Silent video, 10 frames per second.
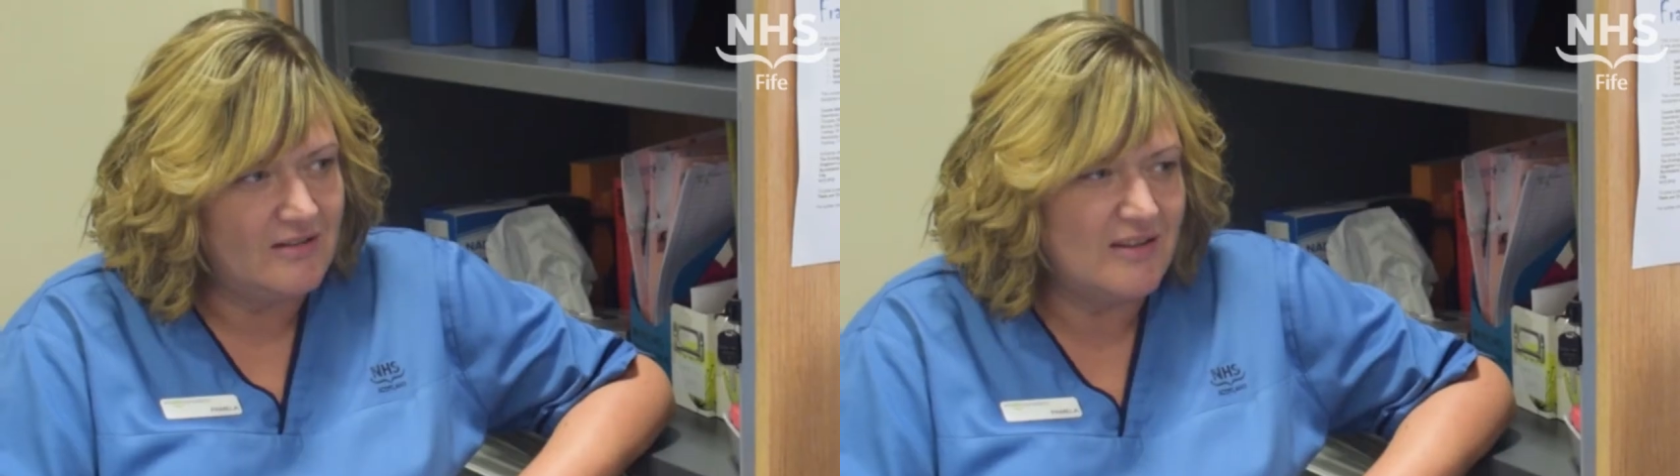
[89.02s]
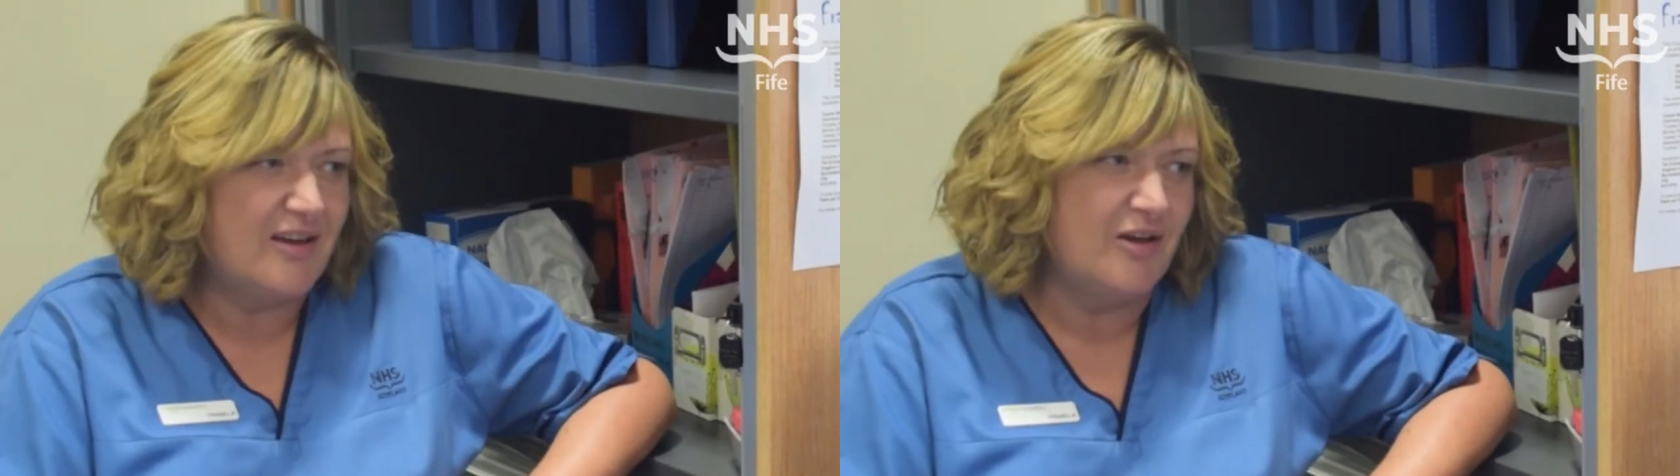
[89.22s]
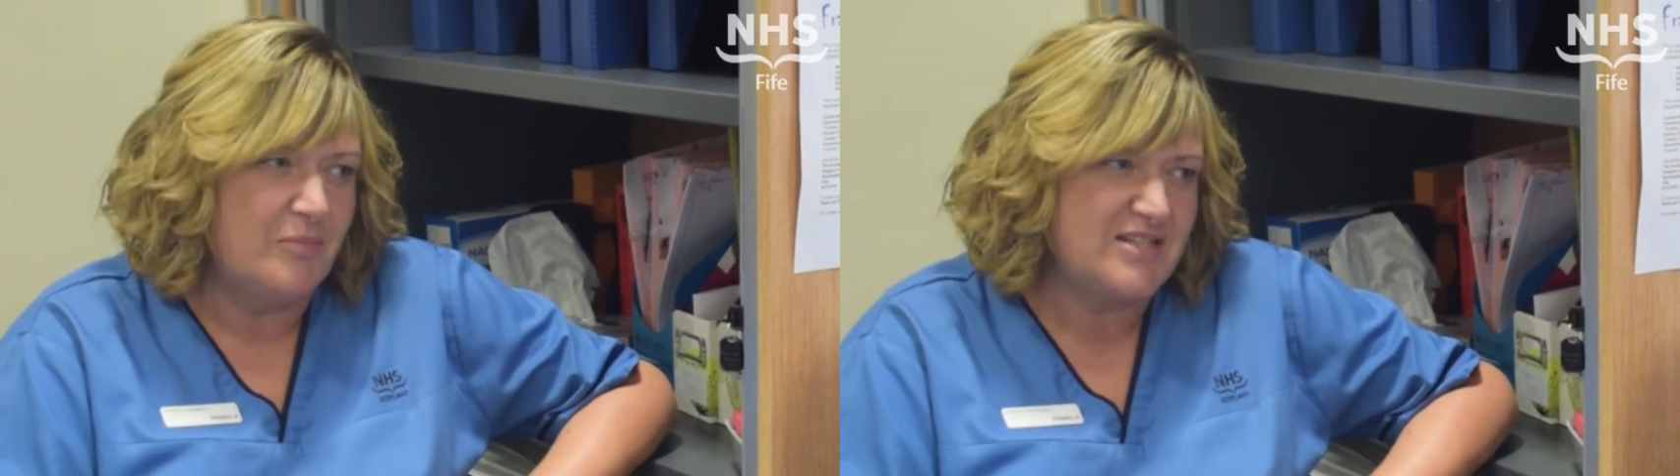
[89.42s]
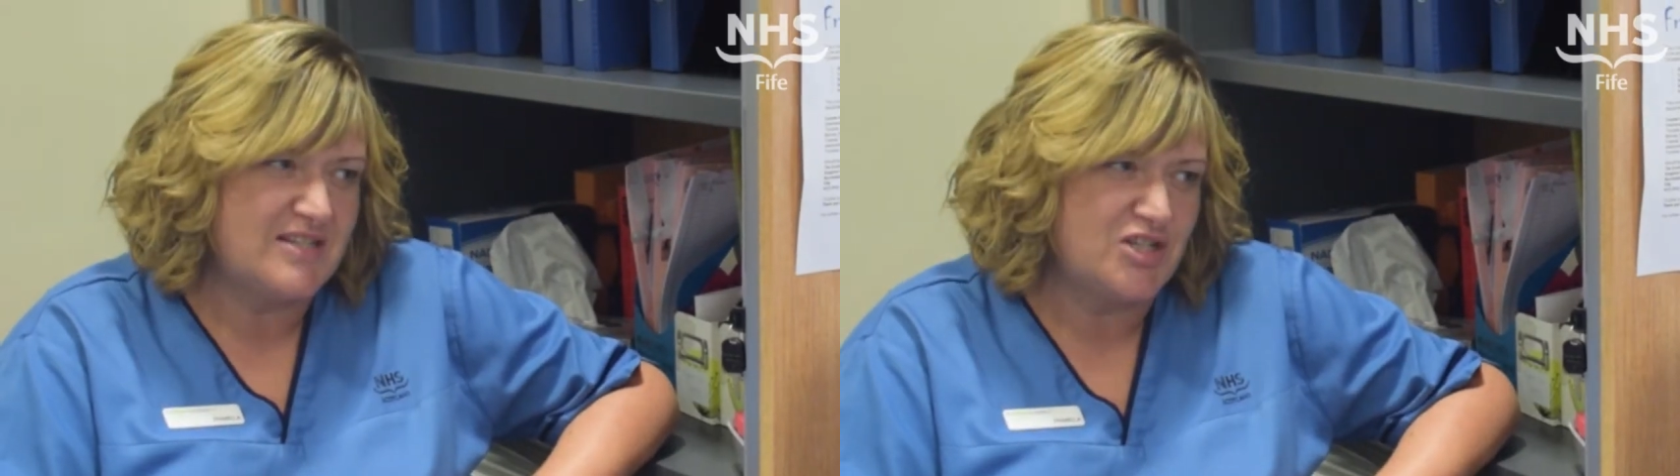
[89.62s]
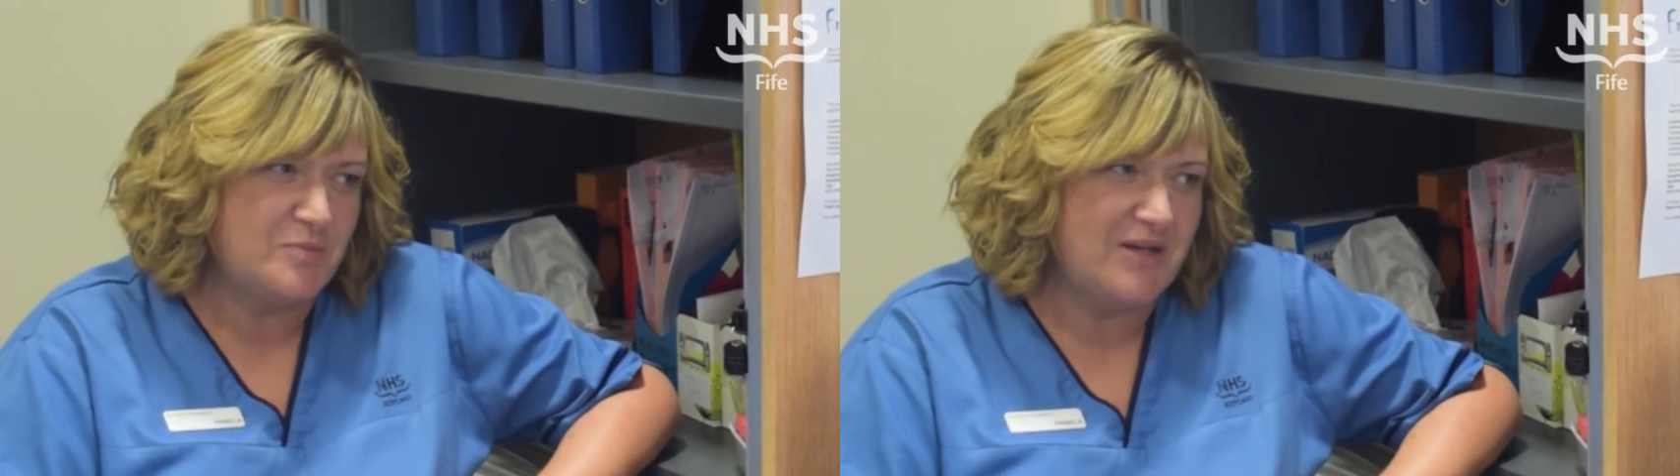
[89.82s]
for me
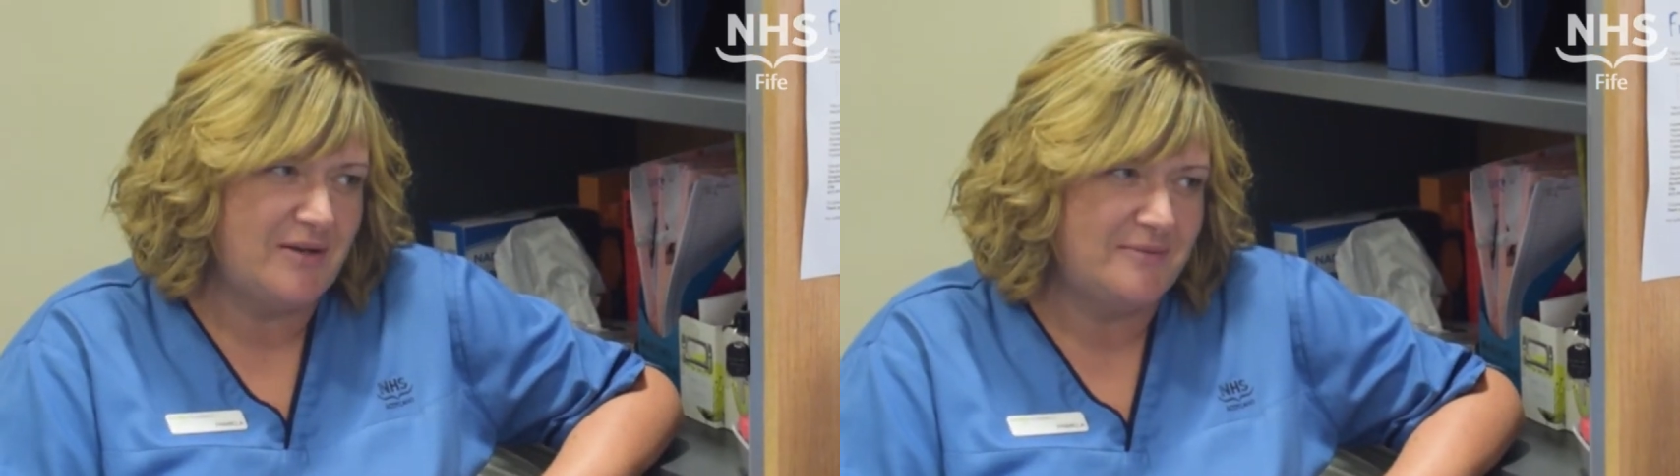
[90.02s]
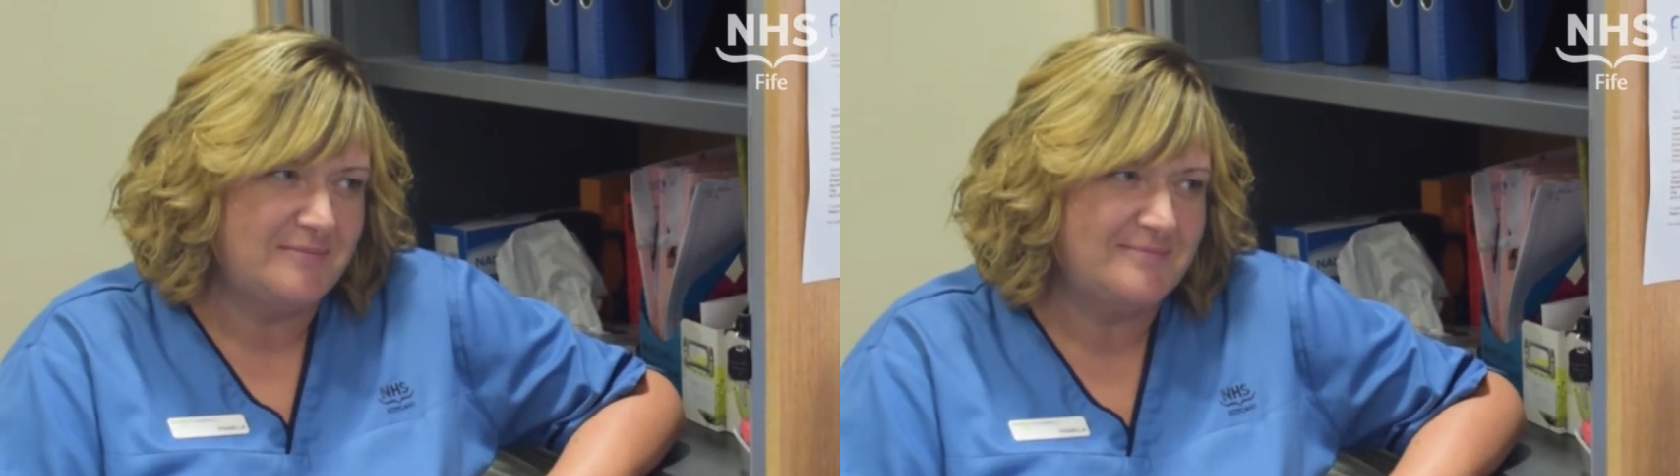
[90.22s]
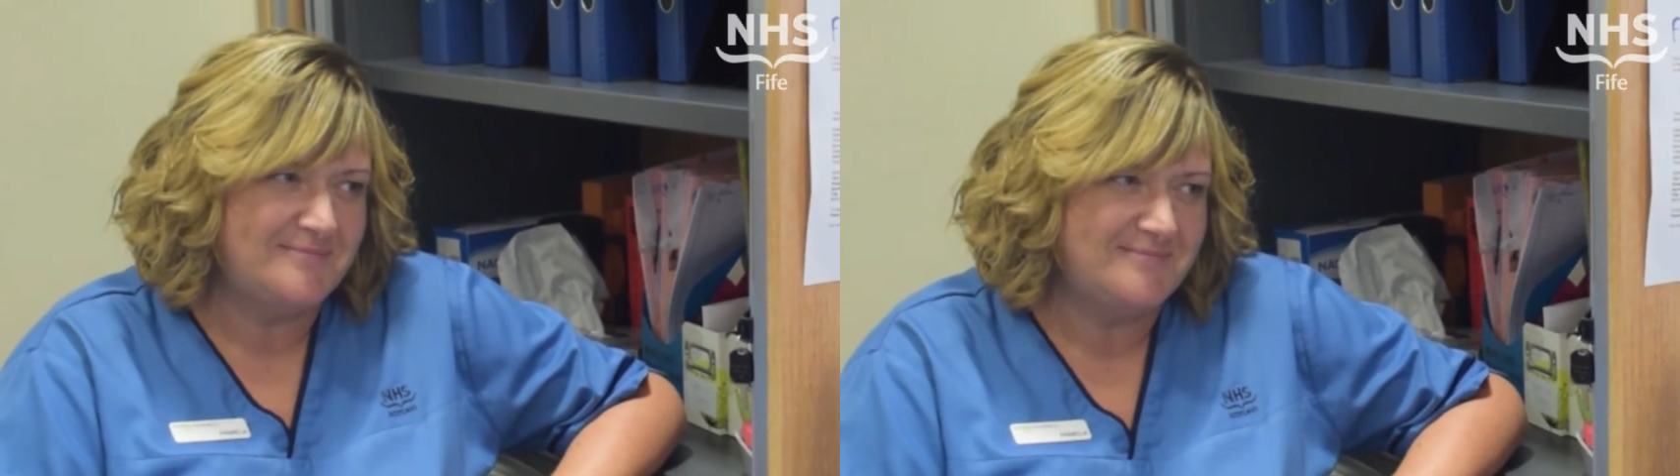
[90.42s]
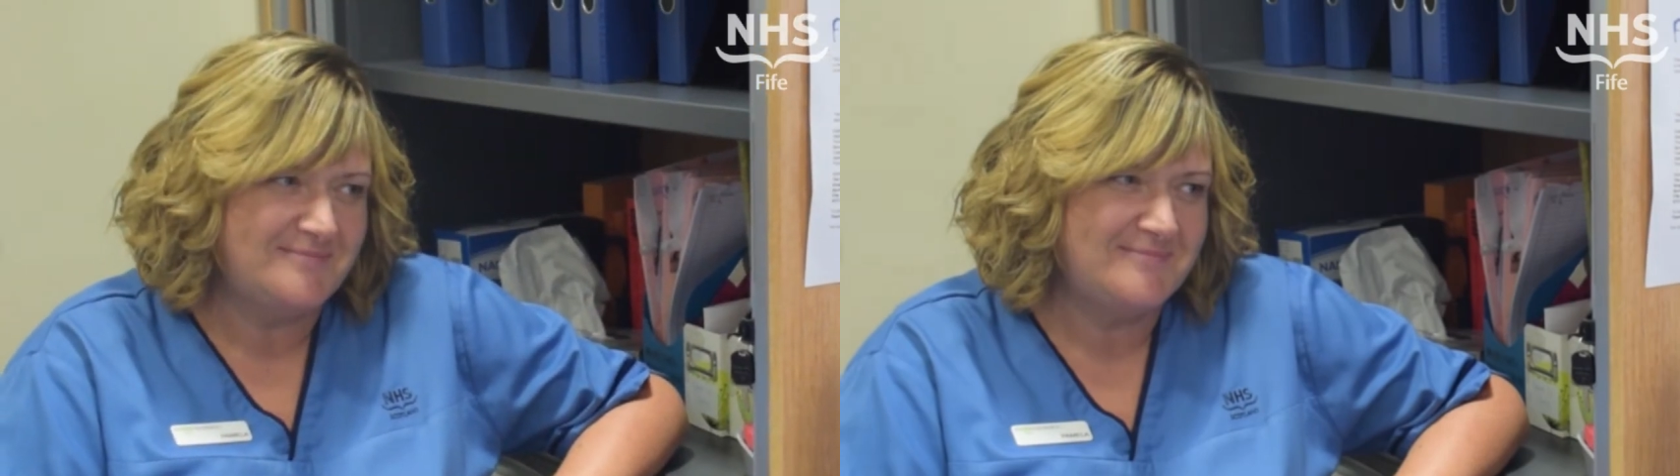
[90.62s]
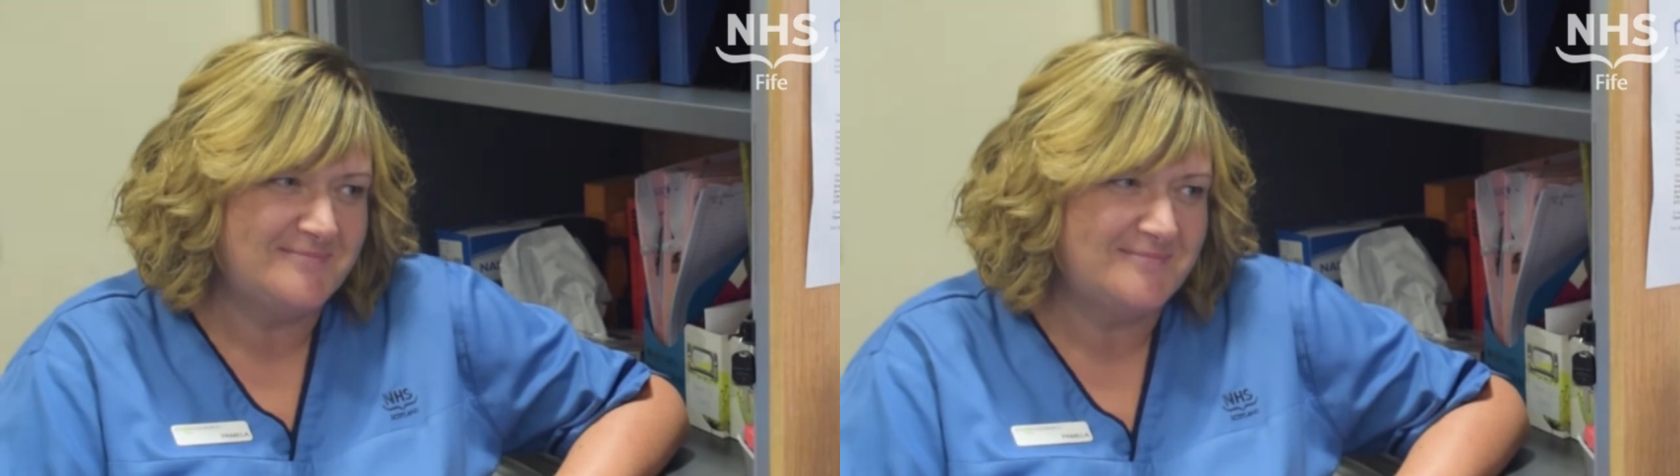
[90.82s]
about Fife is the